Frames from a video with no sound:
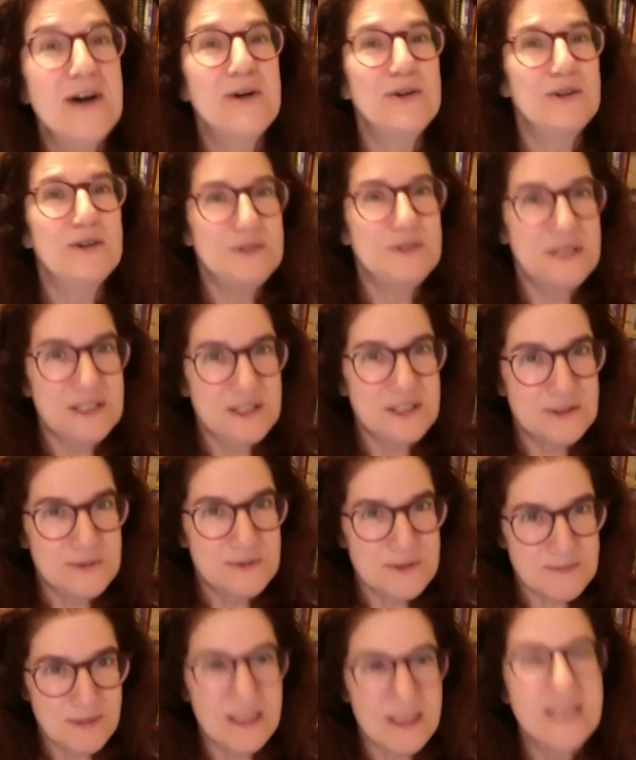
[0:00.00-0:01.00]
You need to
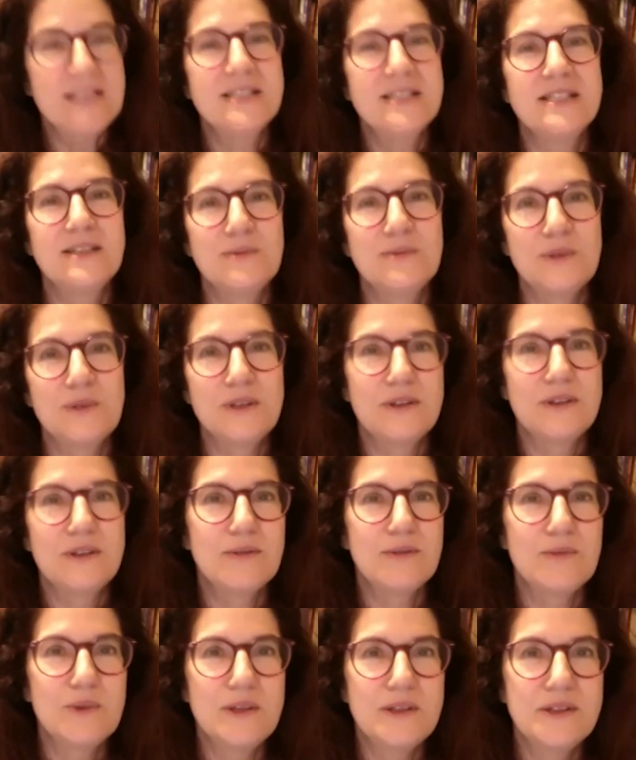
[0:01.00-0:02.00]
replace it
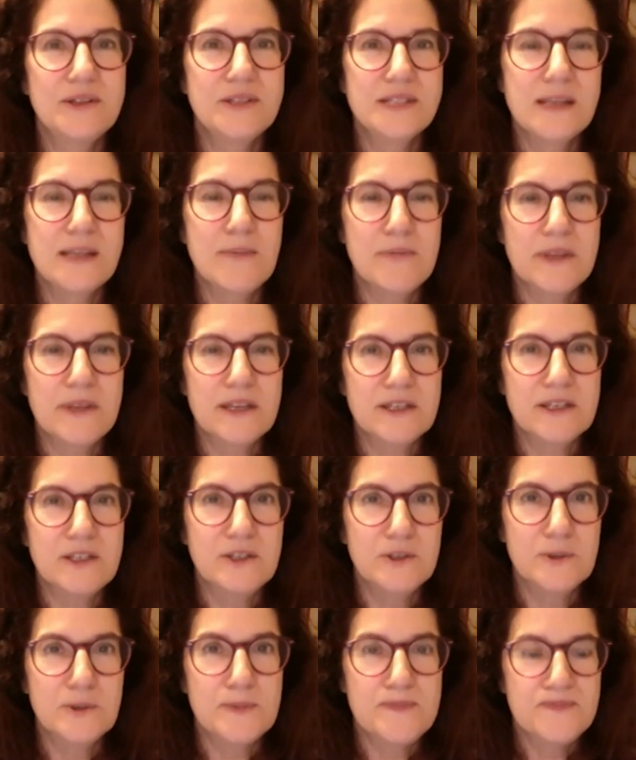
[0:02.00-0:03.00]
with something
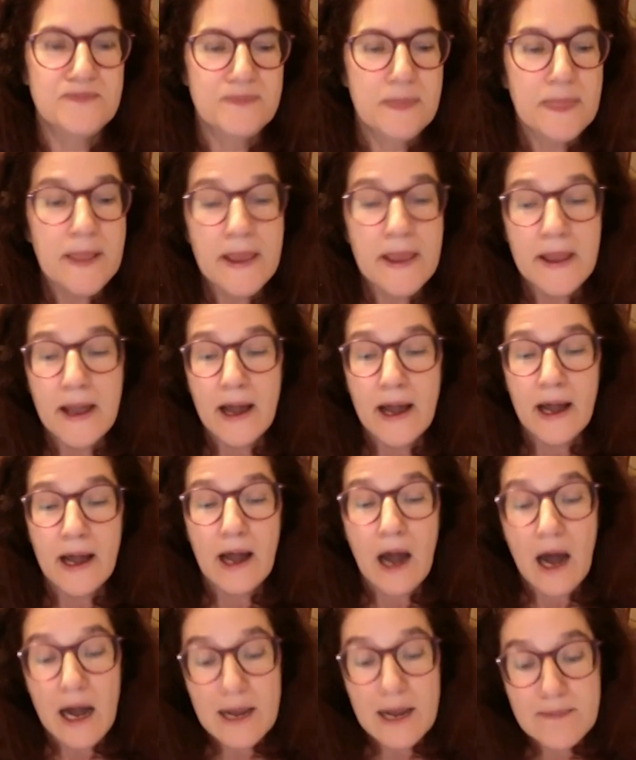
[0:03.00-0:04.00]
new.
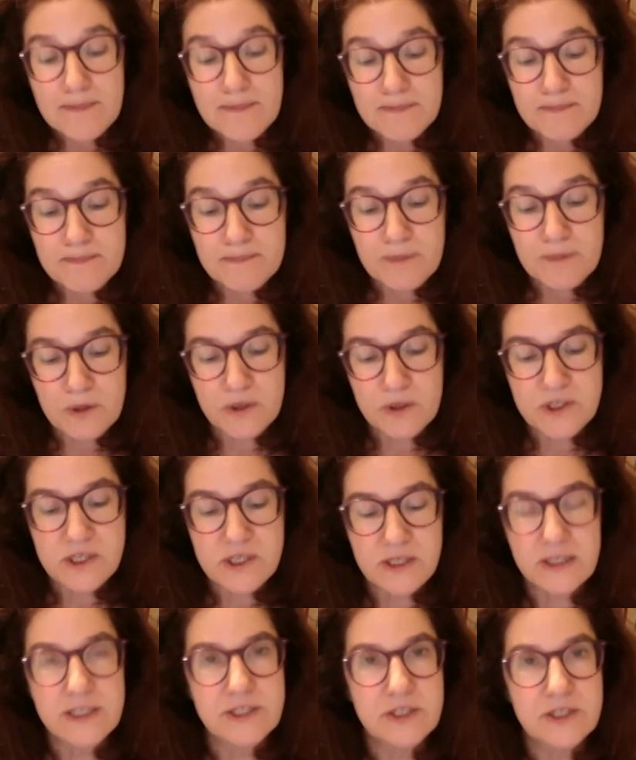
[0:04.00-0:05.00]
I
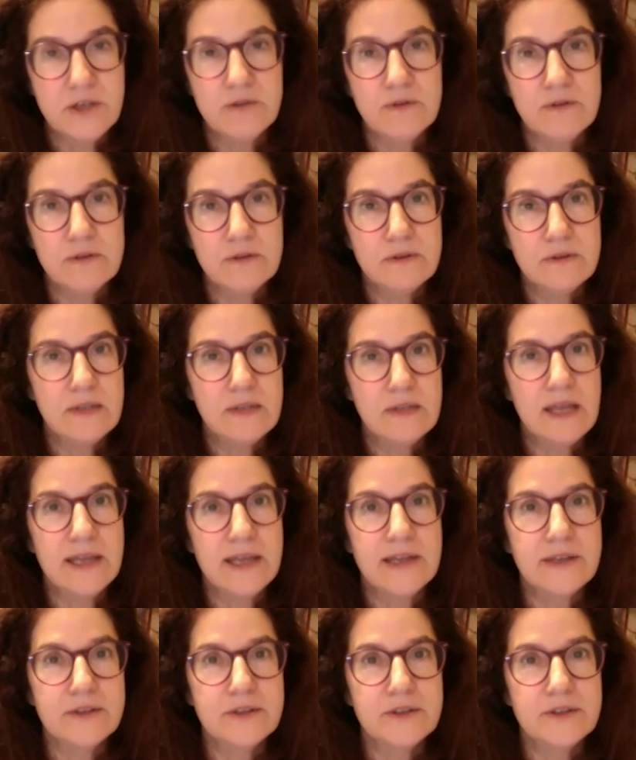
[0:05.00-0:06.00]
personally don't
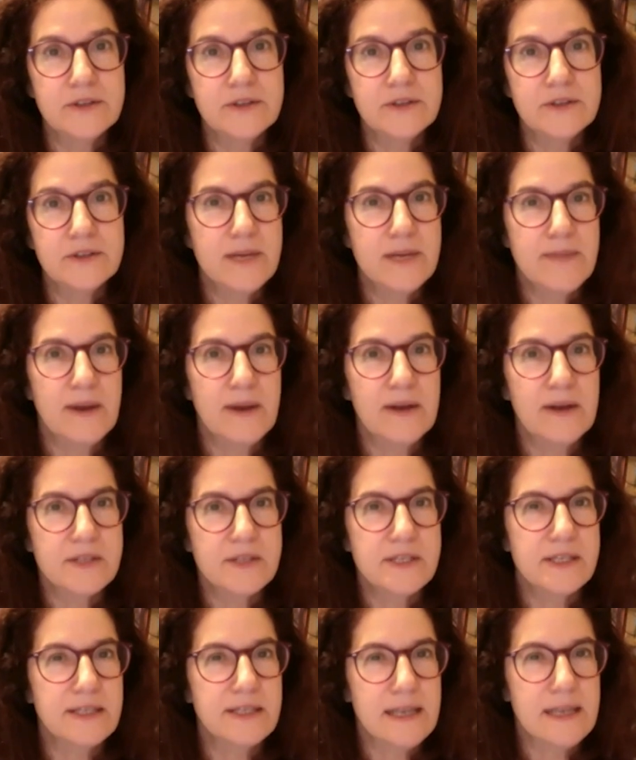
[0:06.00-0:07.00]
like to write about
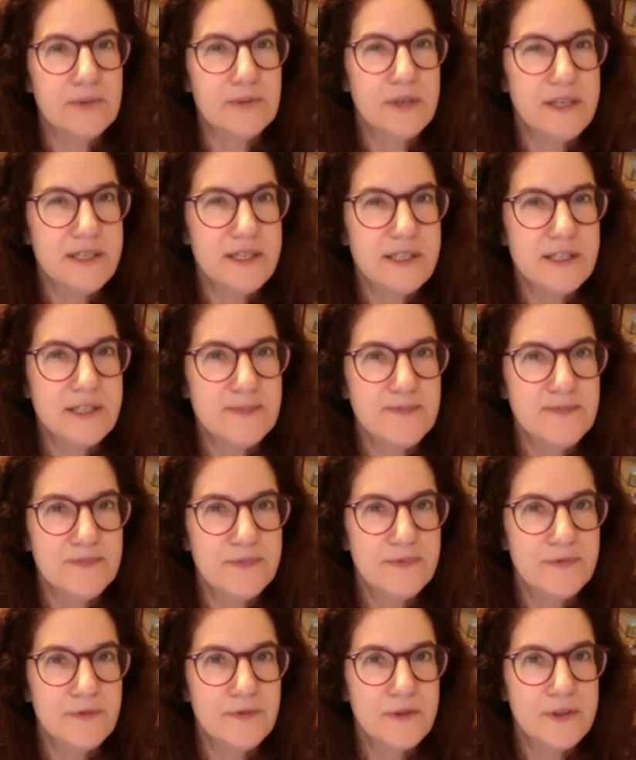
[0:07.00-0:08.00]
celebrities
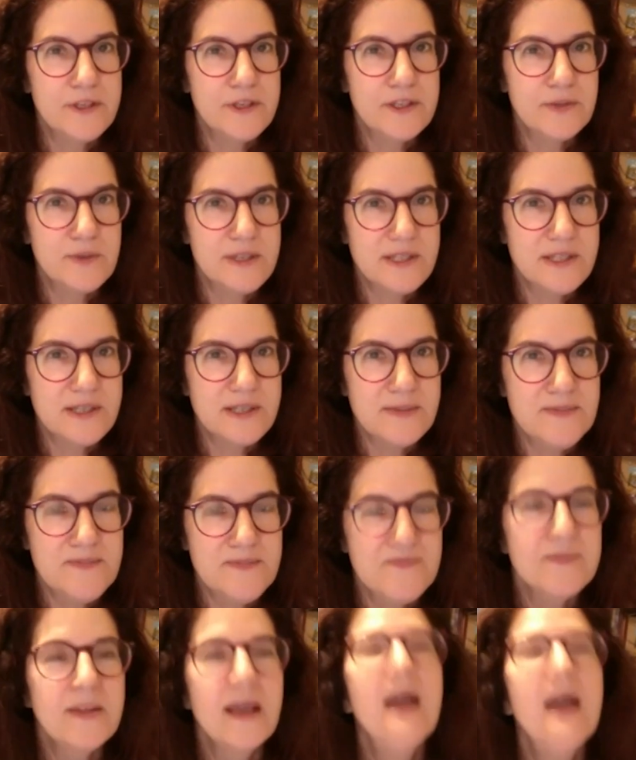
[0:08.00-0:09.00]
for this reason.
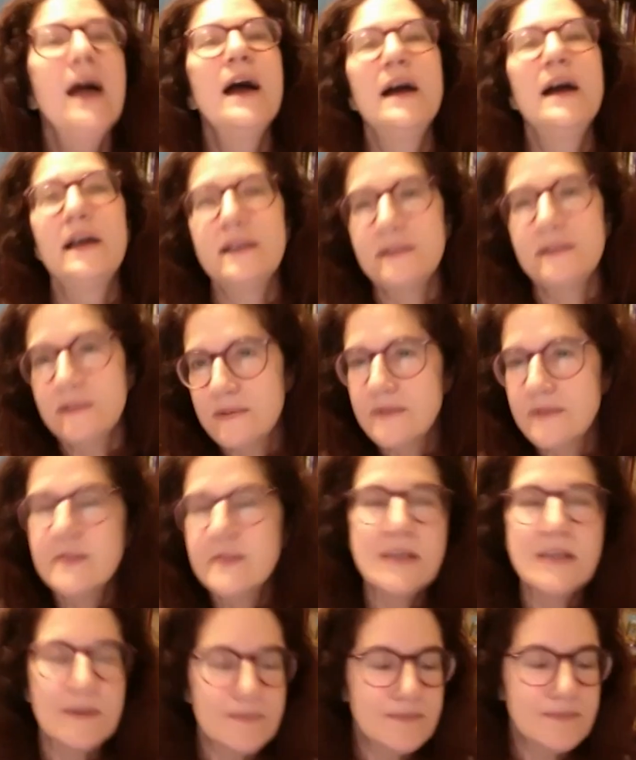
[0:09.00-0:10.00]
And
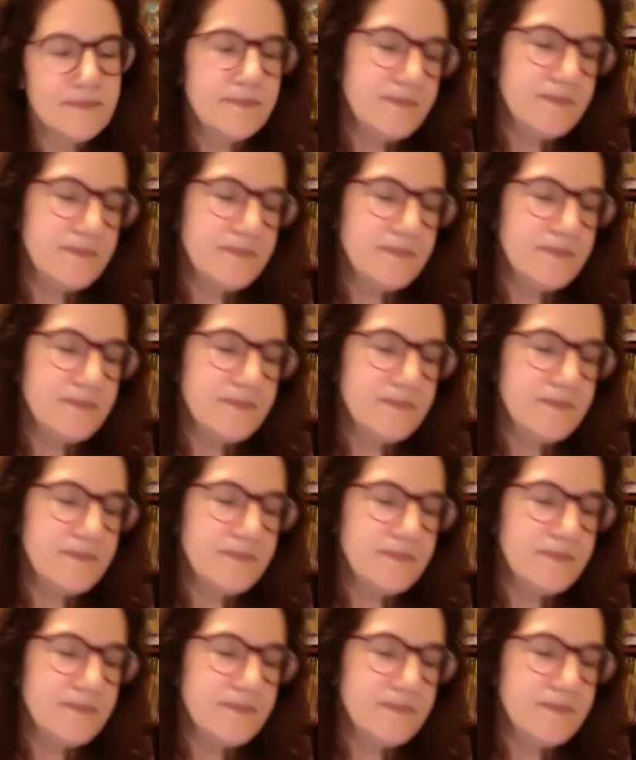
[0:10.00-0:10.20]
some